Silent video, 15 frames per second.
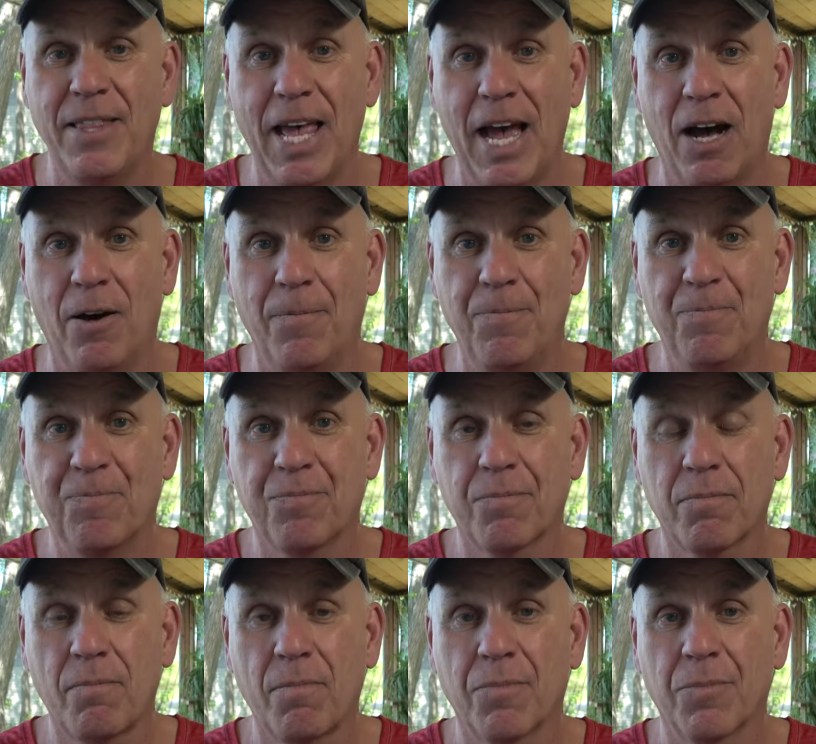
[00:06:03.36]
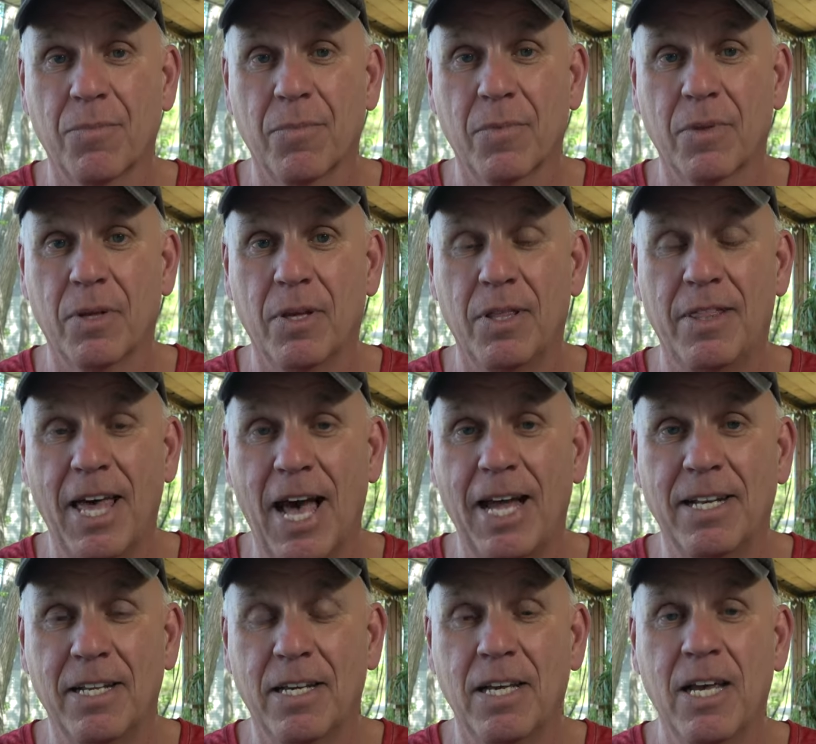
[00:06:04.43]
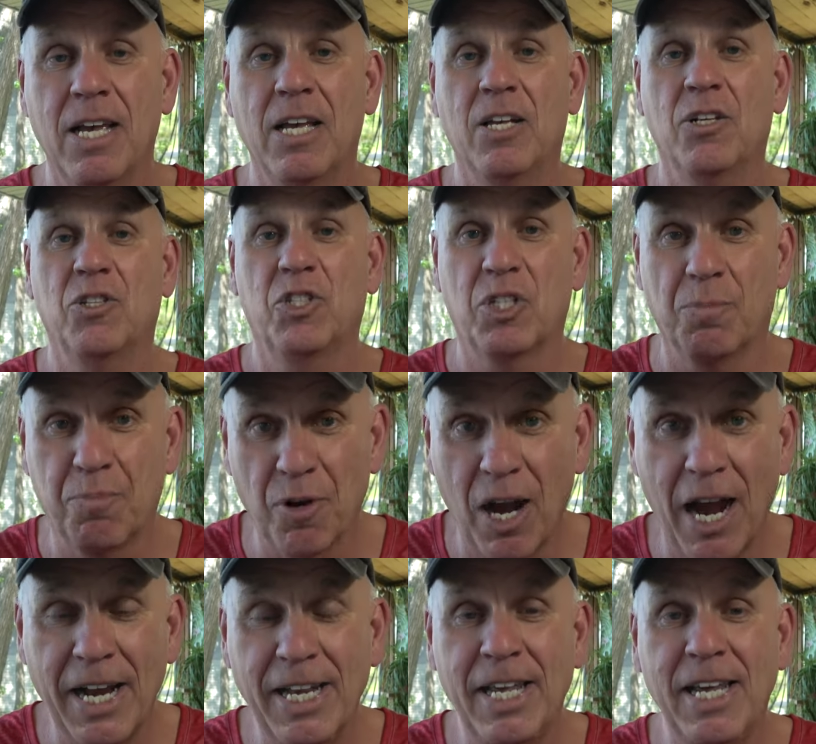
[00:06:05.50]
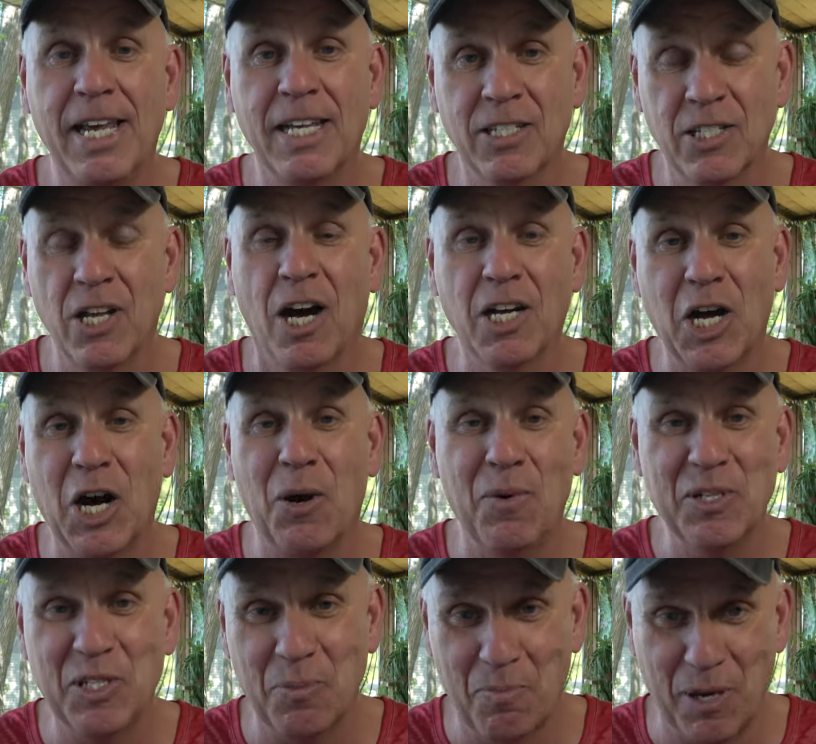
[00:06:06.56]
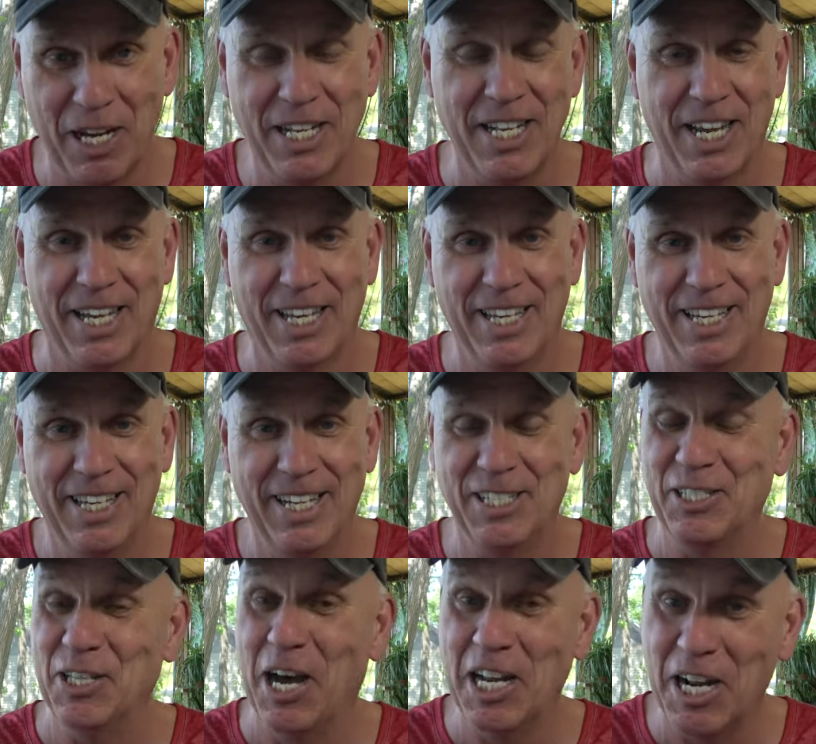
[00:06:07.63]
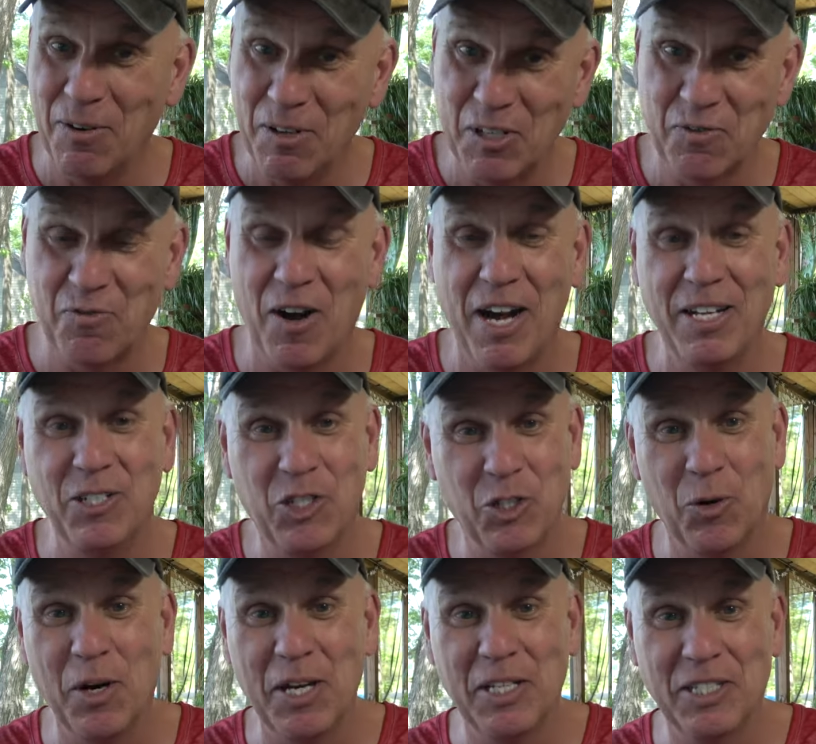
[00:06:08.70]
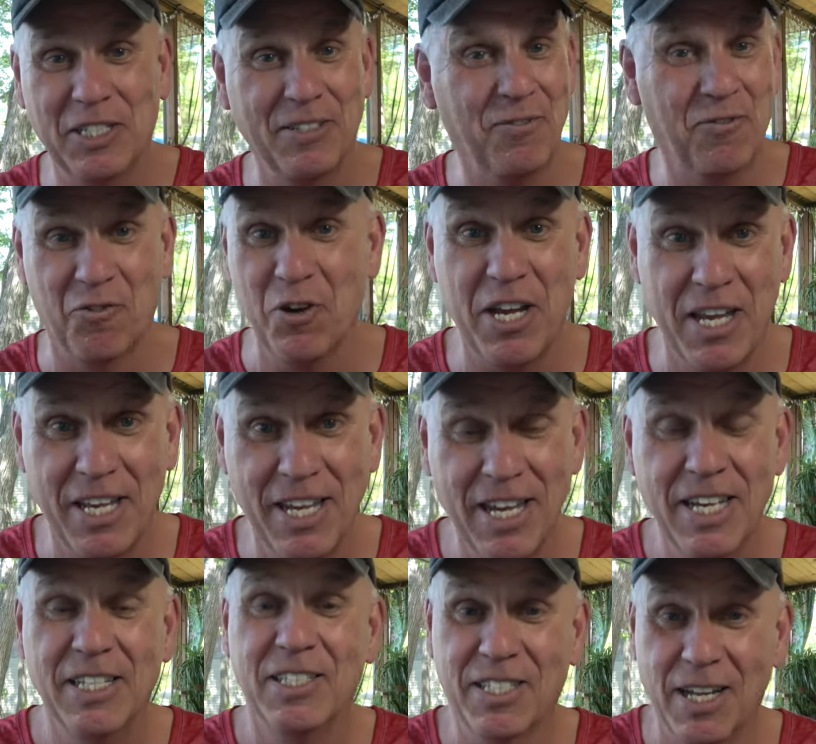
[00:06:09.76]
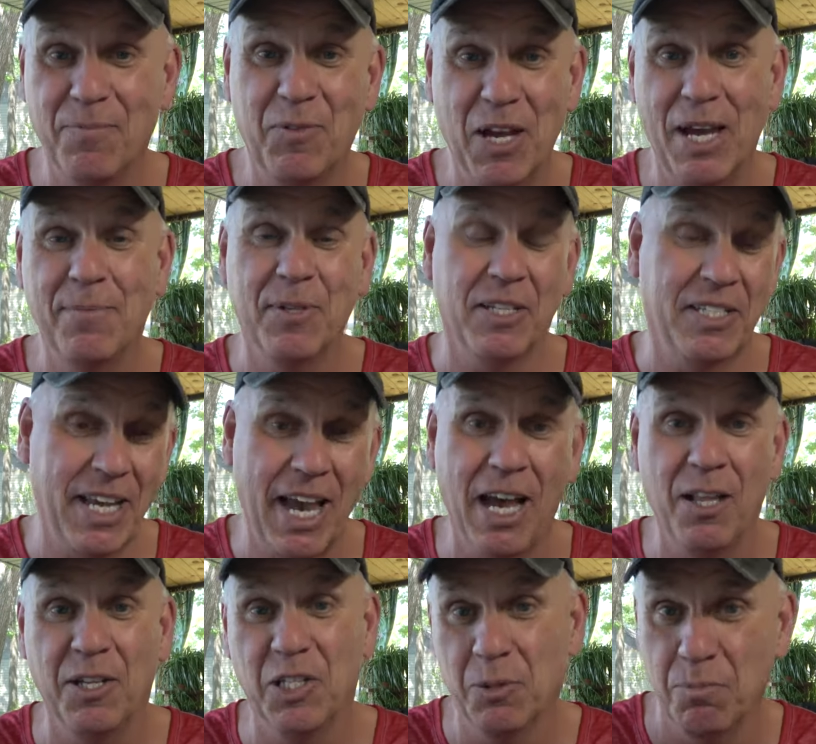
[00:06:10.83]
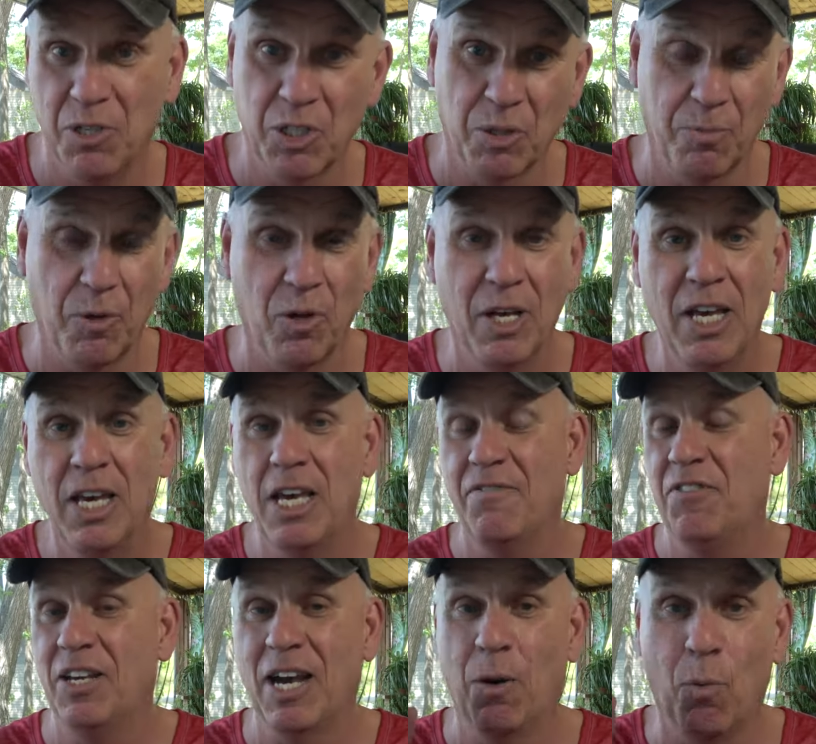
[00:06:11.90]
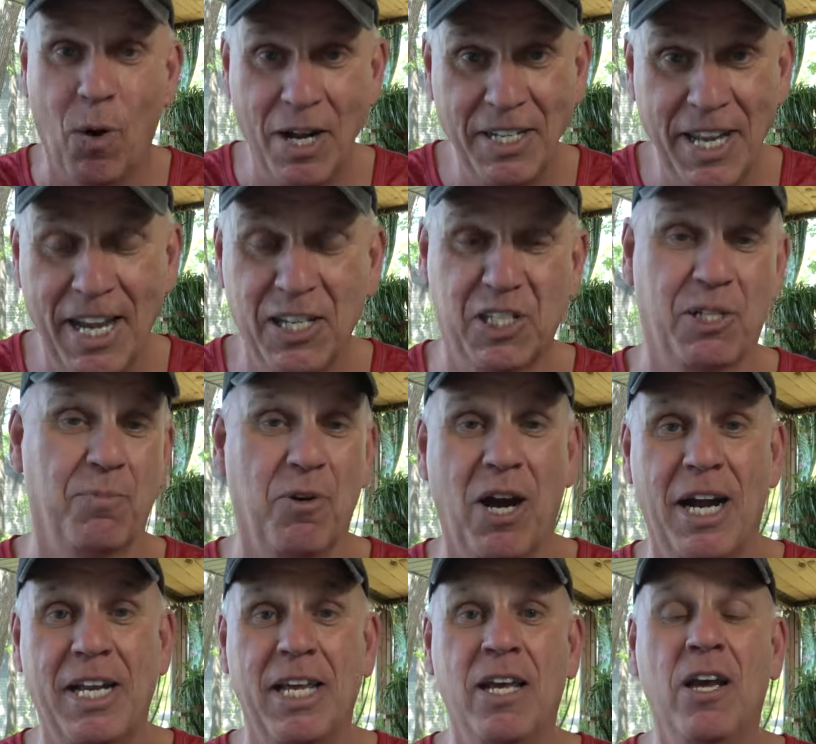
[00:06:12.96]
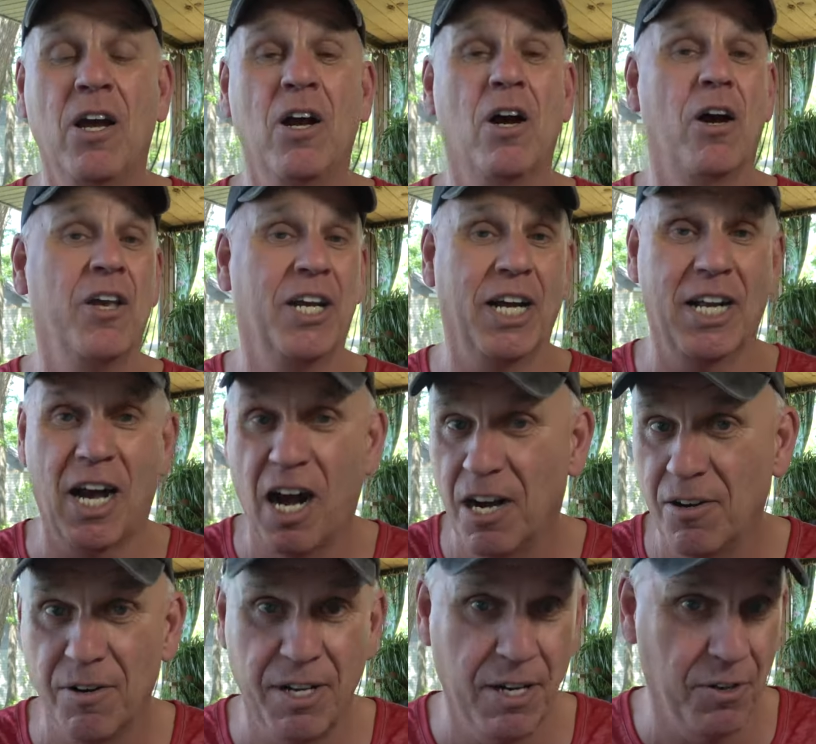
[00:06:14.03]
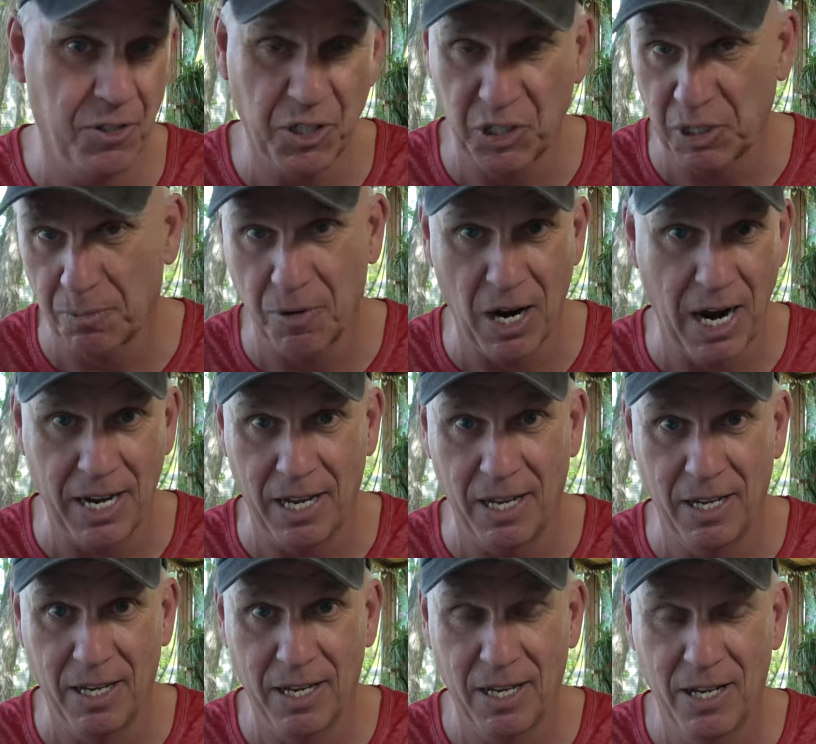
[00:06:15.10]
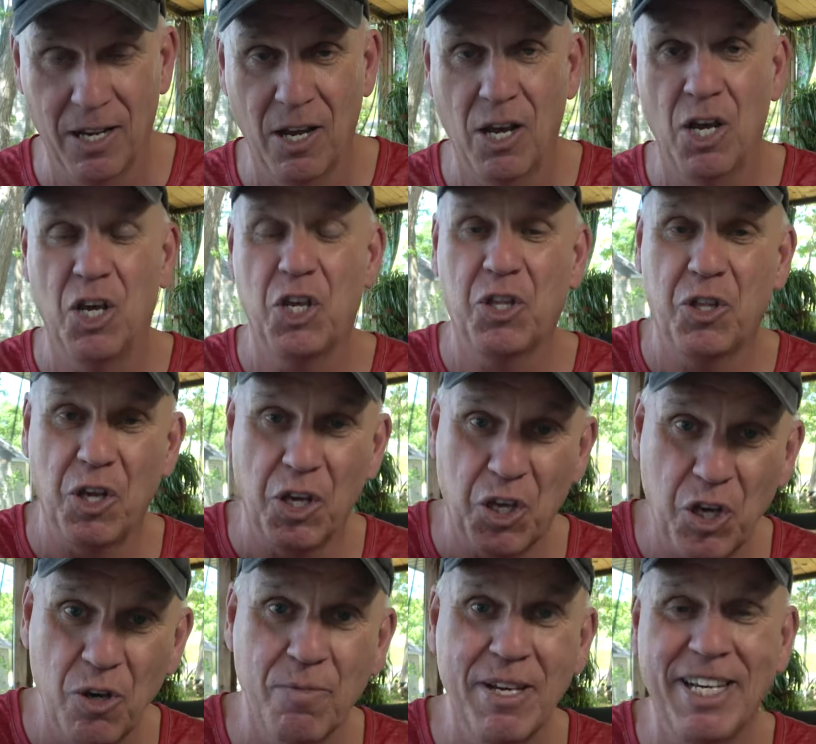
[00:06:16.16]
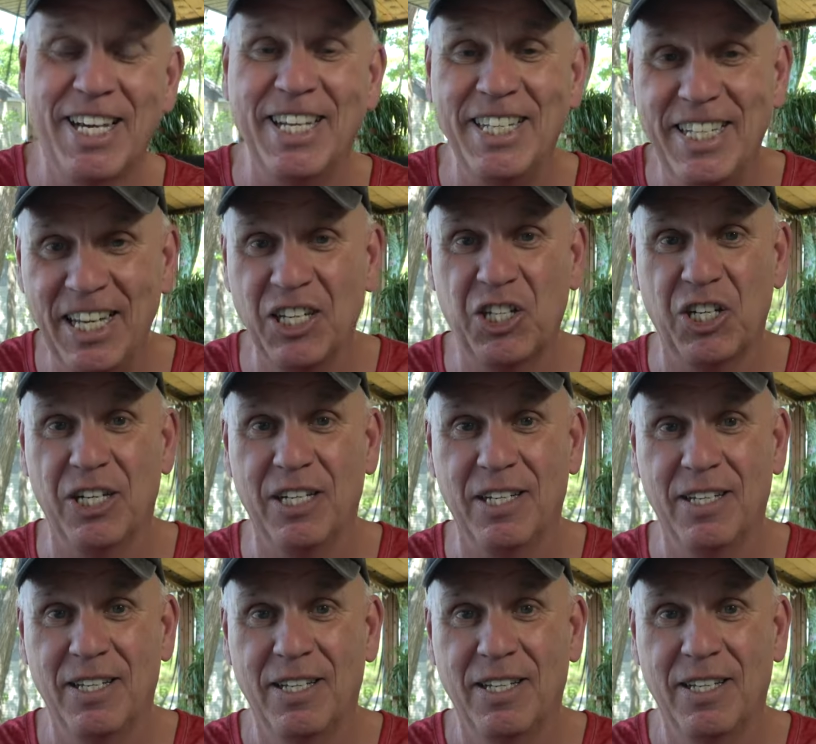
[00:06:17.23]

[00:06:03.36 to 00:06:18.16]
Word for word: now that sobriety is not always a picnic. It's not always fun, joyous, and free. Sometimes it's hell, it's miserable. If you got one day of sobriety or you got 100 years of sobriety. The human condition